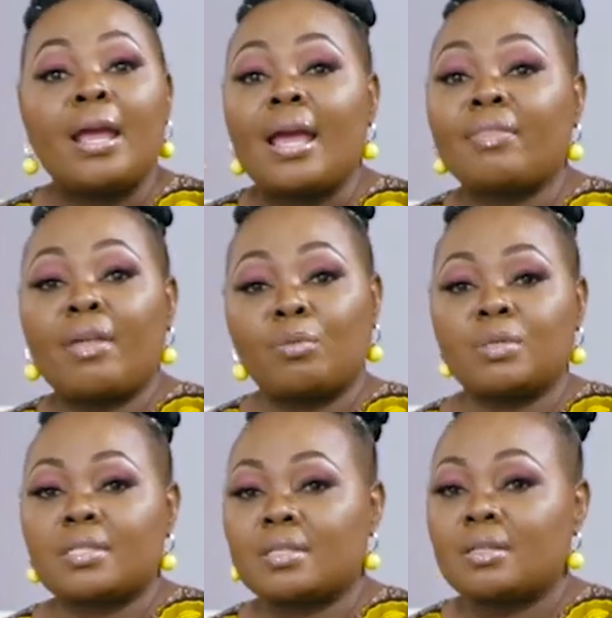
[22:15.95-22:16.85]
And that
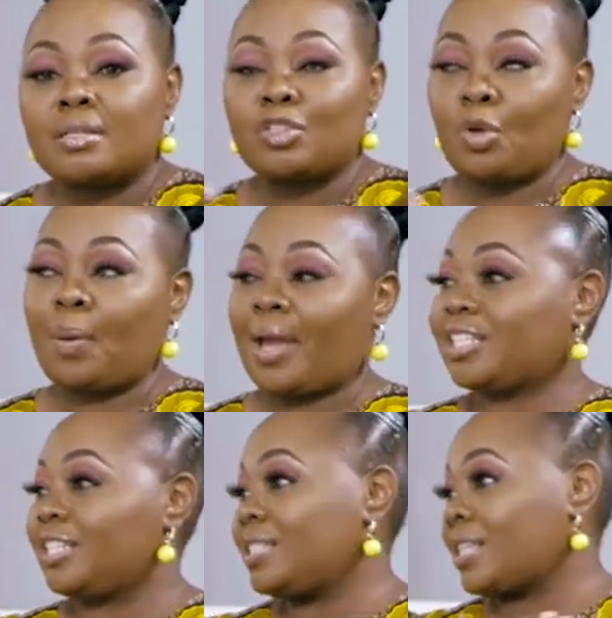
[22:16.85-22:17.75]
was so
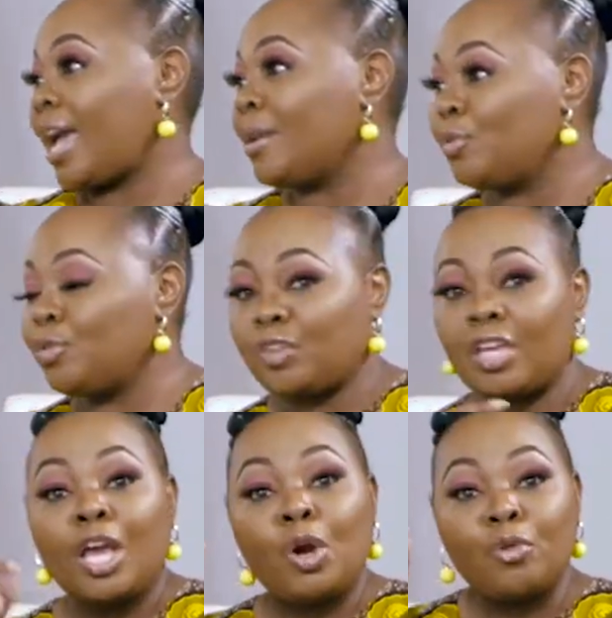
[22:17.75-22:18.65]
passionate and
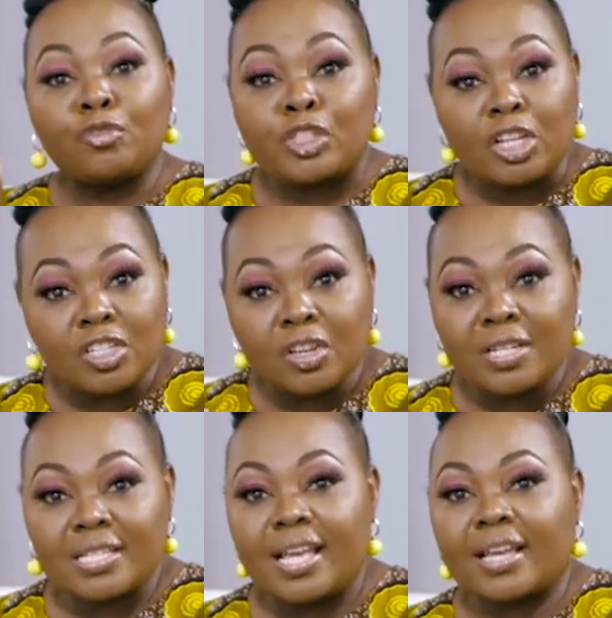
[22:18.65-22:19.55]
moving. We've just got
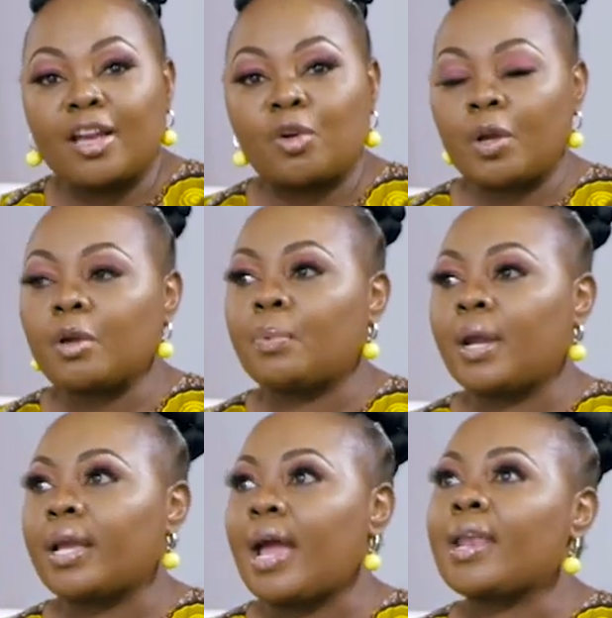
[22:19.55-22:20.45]
to take a quick
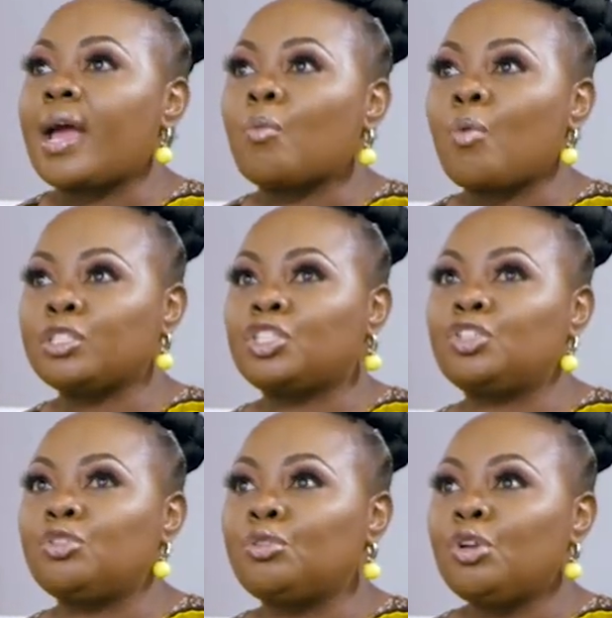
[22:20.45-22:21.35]
break and I want
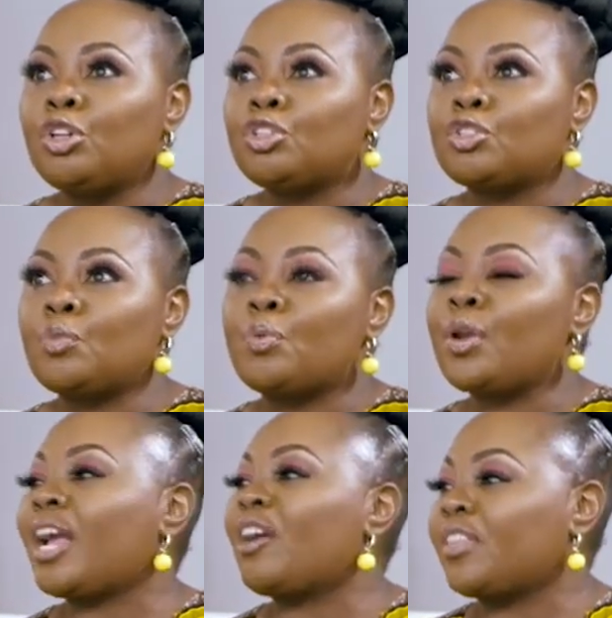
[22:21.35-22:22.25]
you to
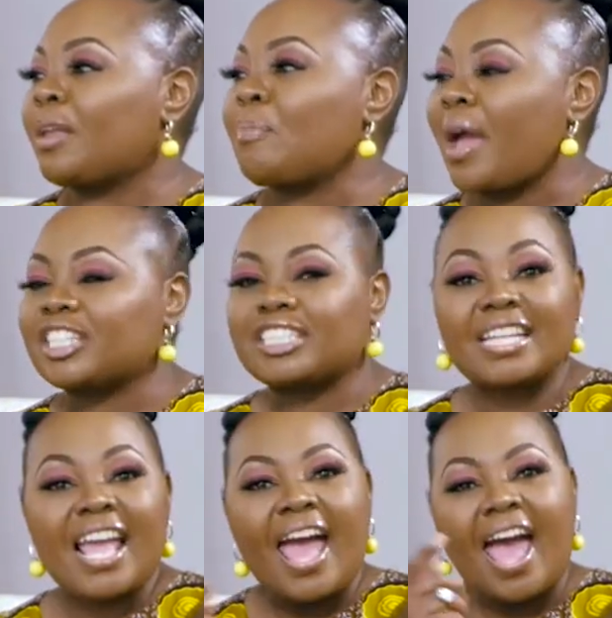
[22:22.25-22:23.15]
bring out that
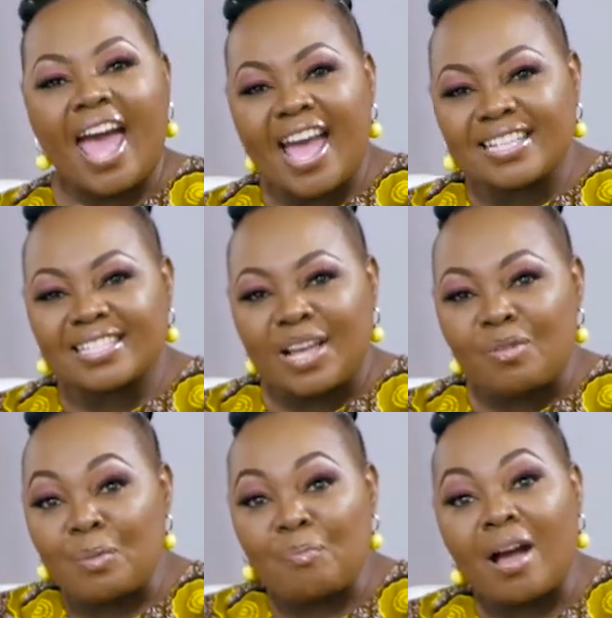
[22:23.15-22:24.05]
passion as
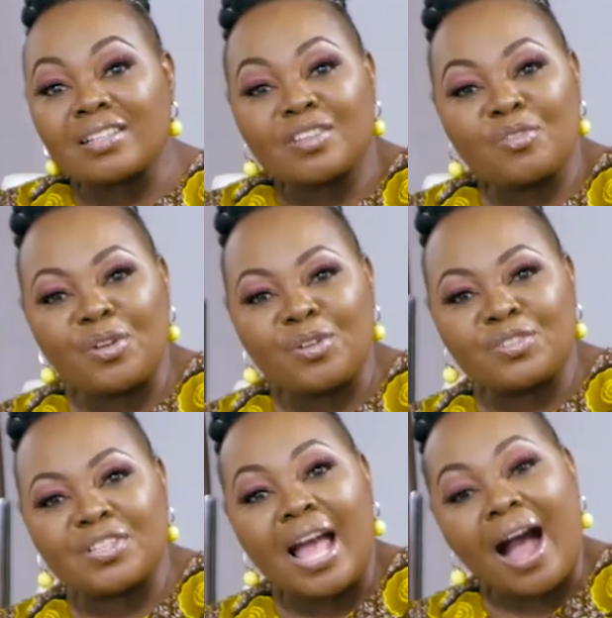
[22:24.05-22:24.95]
we pass the
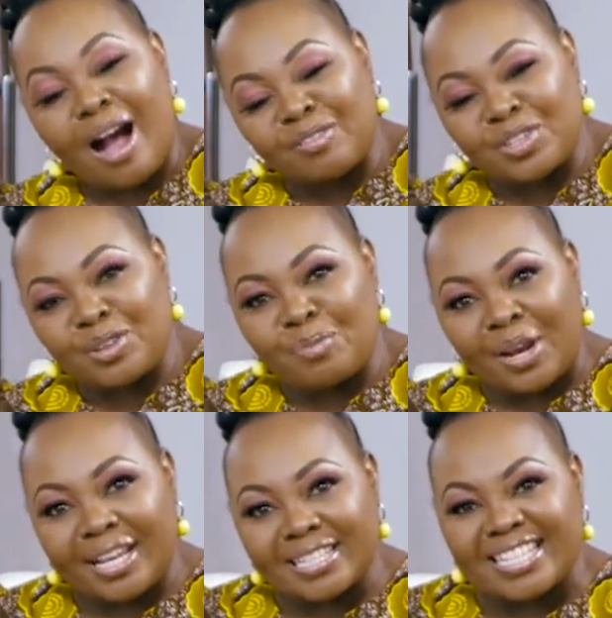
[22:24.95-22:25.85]
rose after the
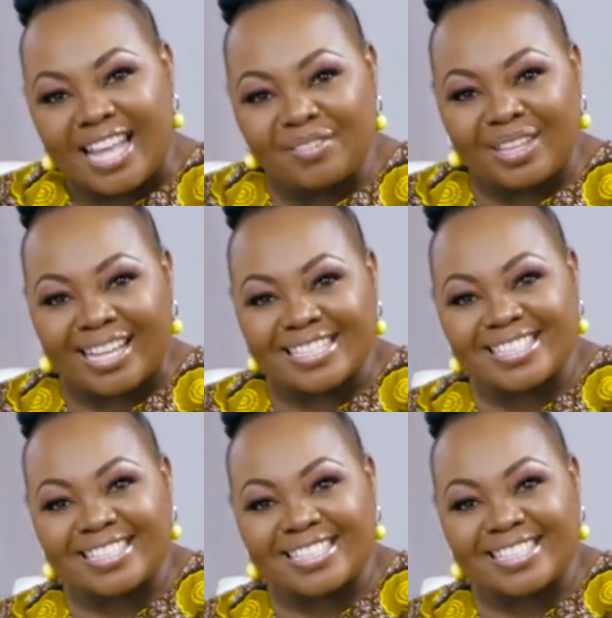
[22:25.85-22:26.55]
break. Stay with us.